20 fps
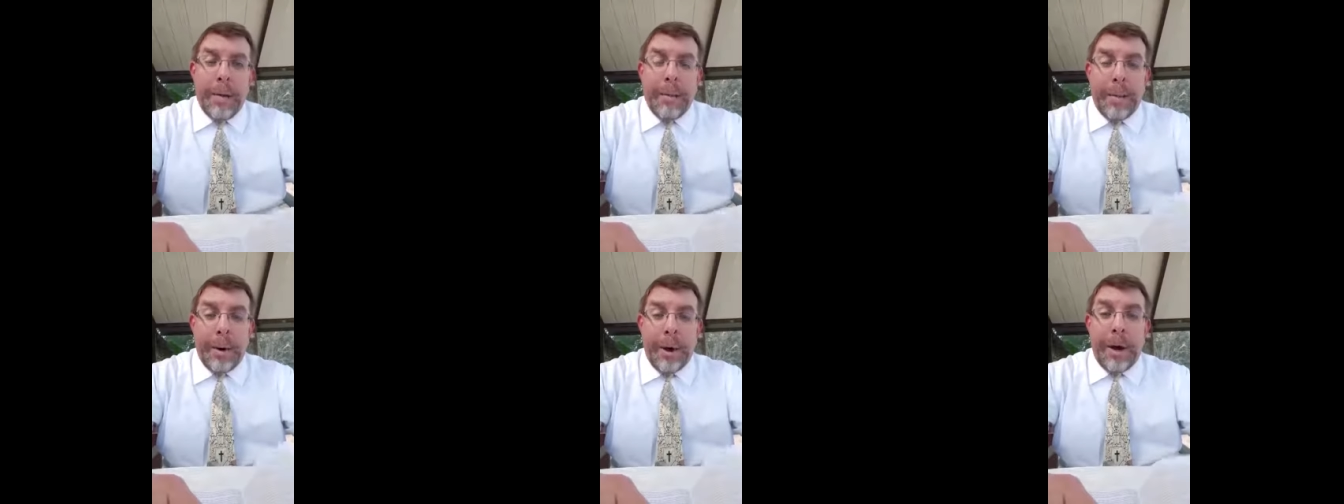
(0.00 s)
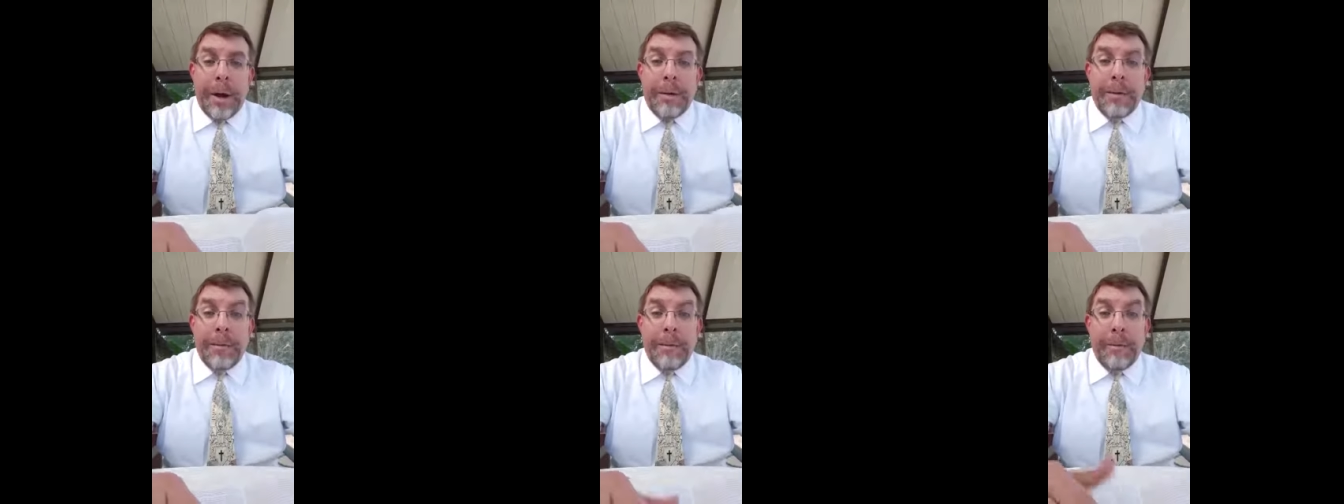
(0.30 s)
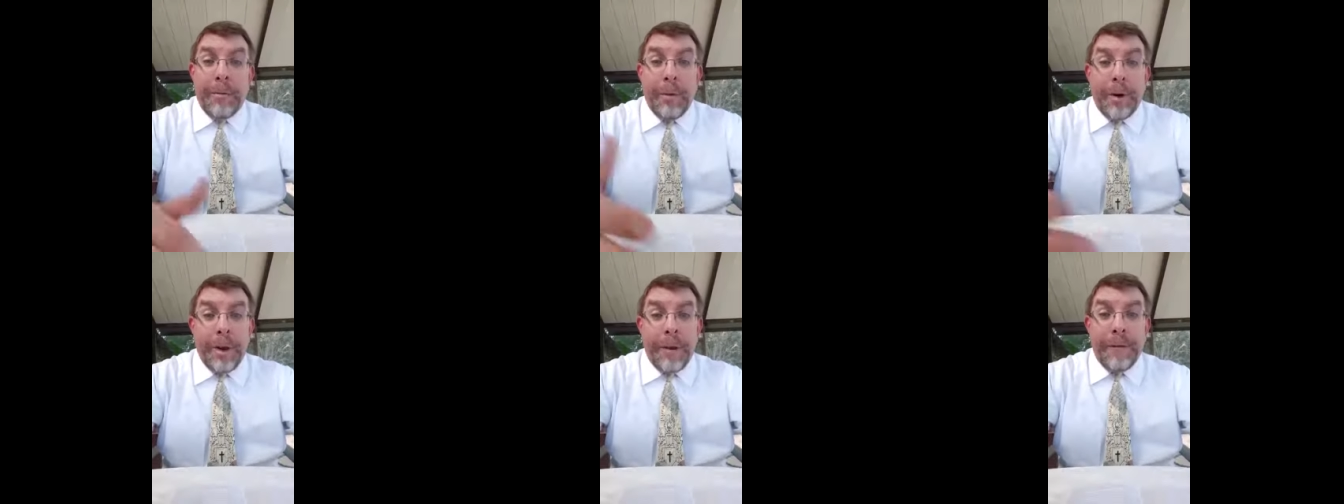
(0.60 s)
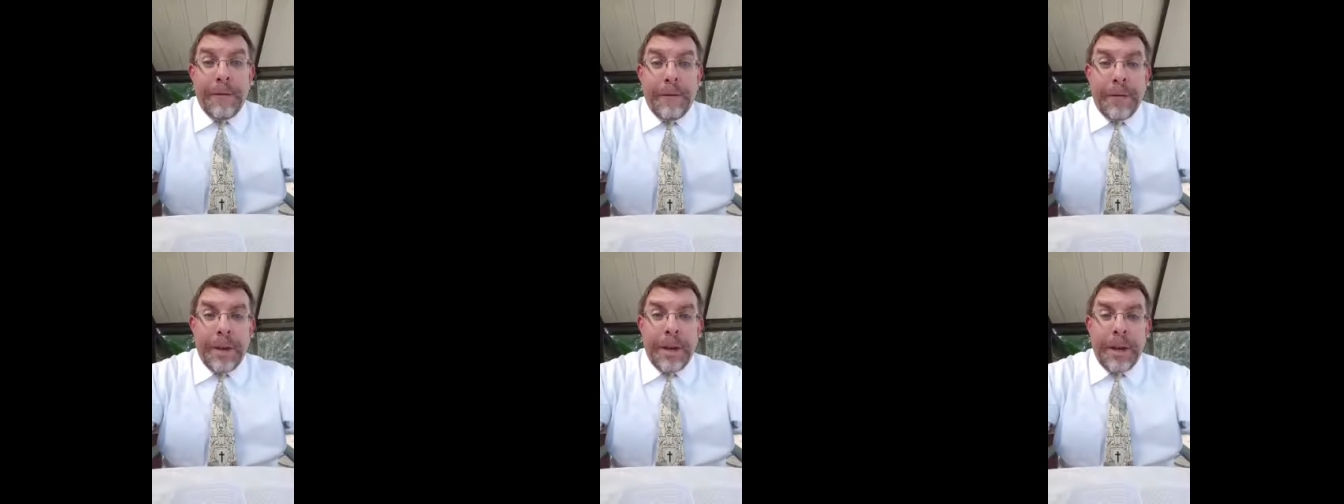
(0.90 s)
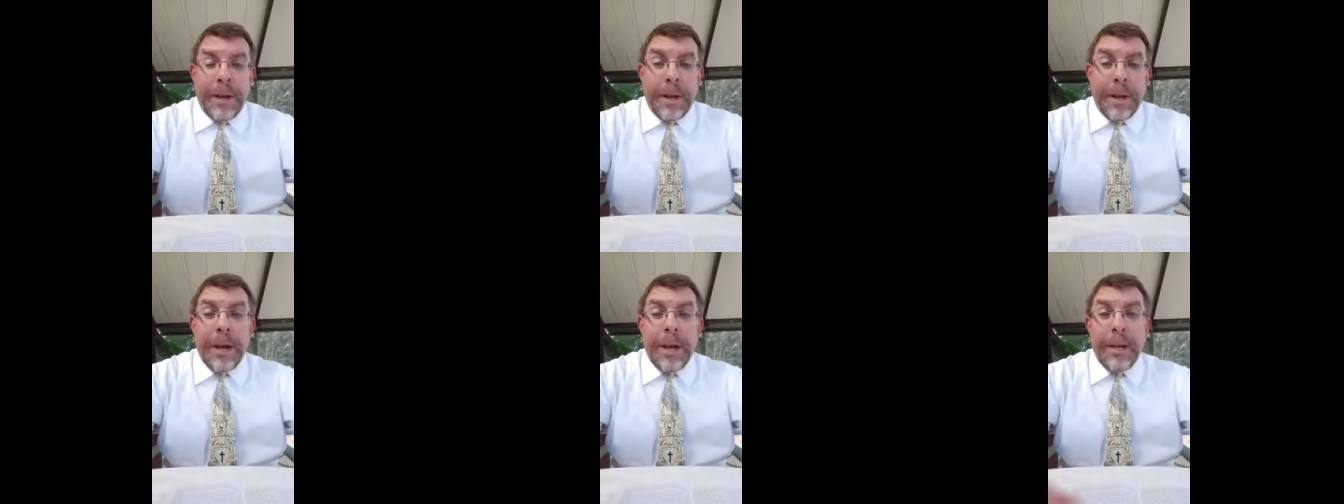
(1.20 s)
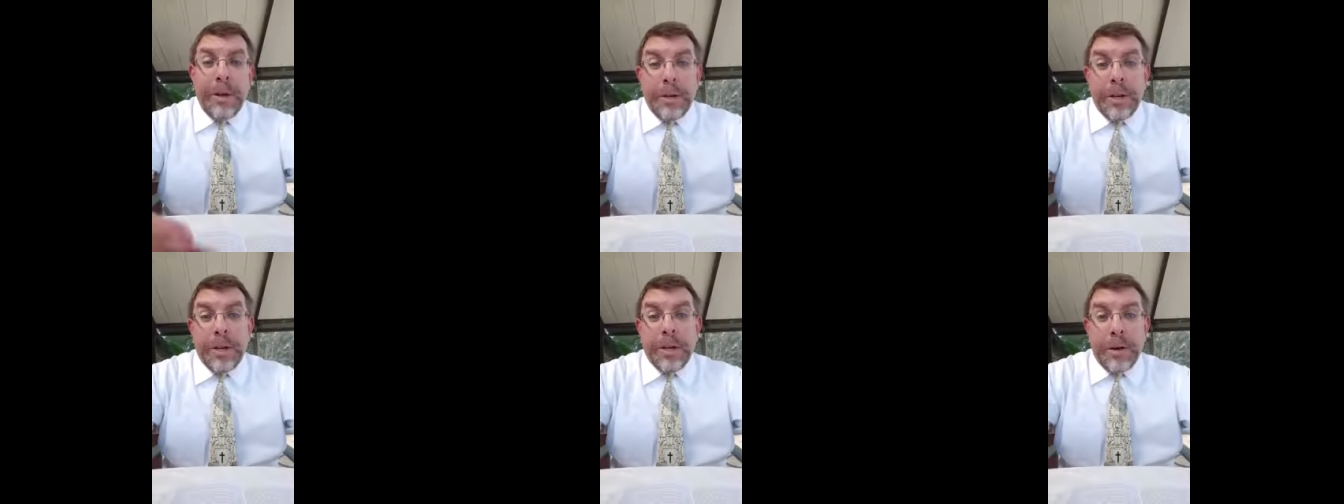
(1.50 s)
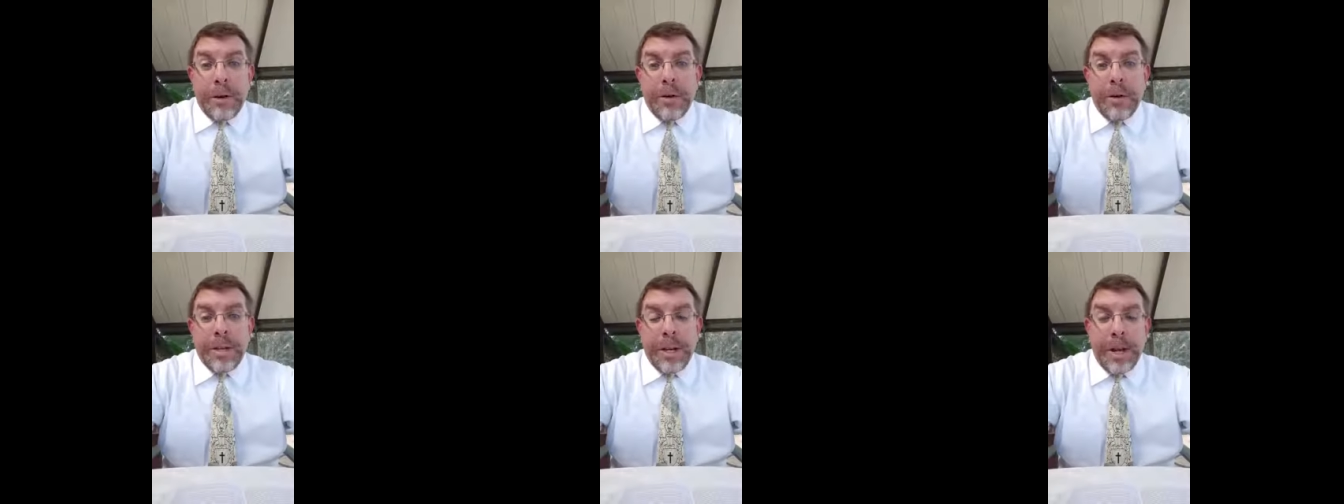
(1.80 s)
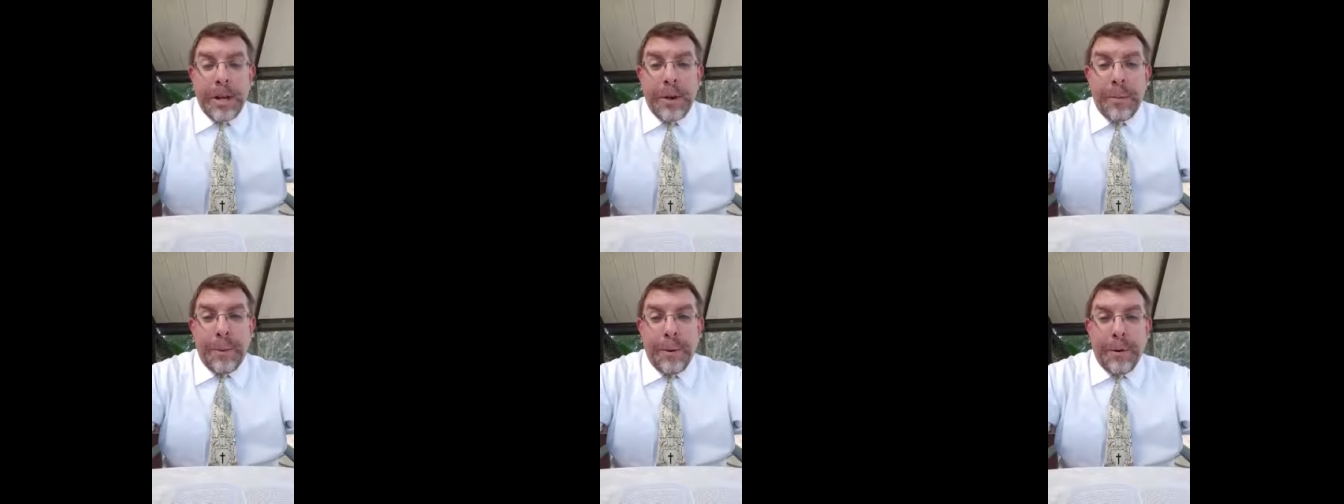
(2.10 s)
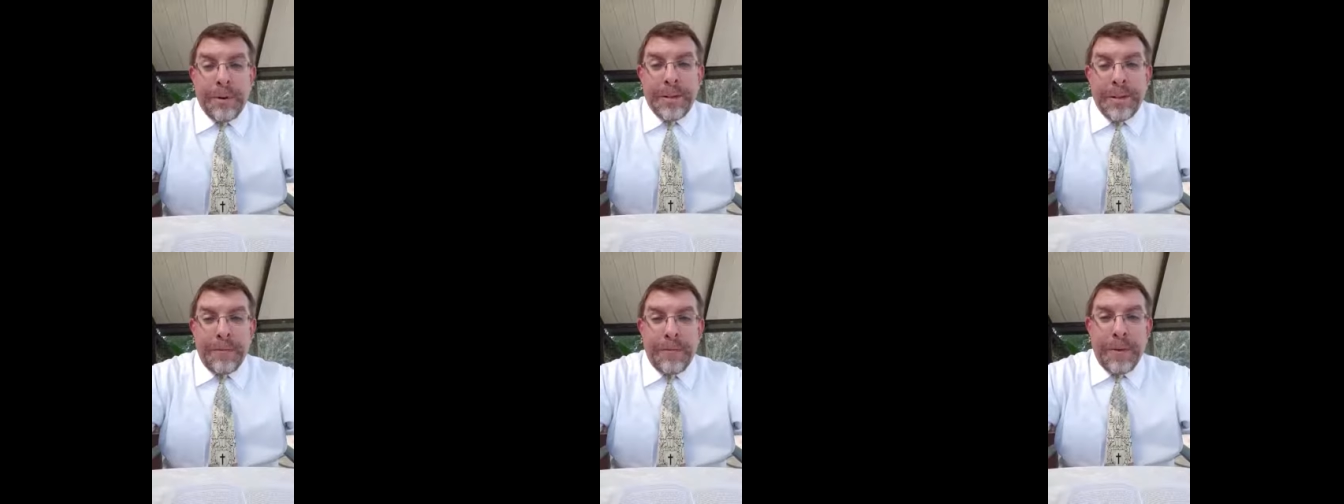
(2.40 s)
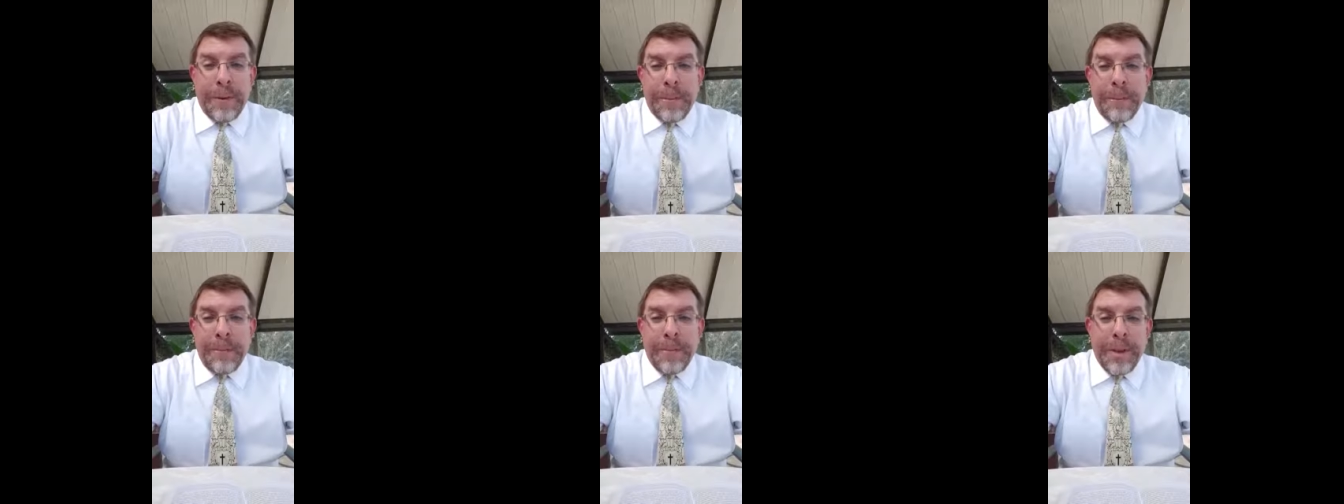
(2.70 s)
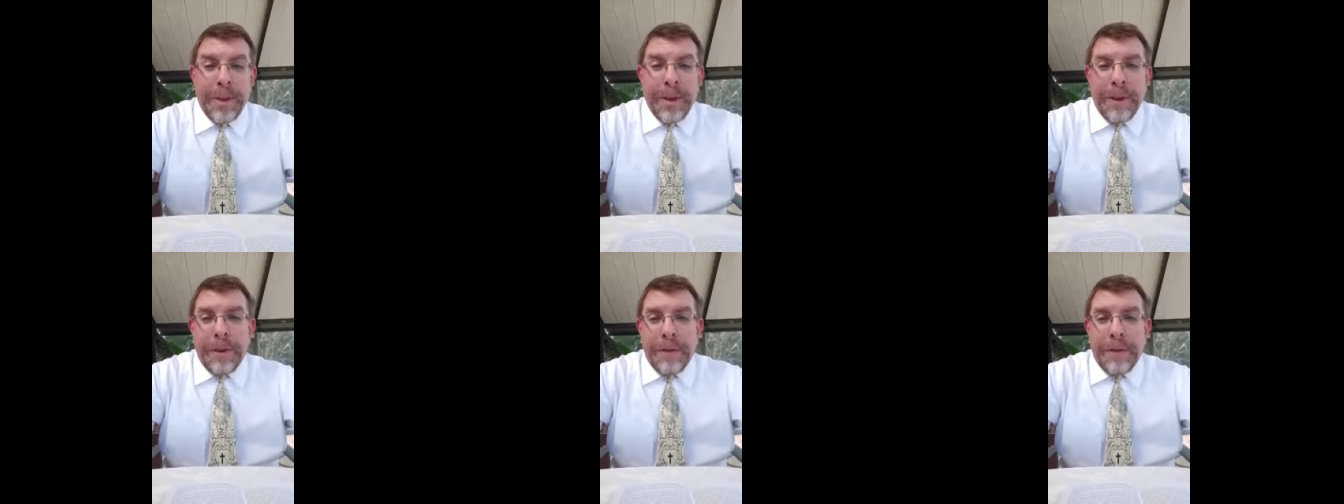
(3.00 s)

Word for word: But what if and then you discourage the other person from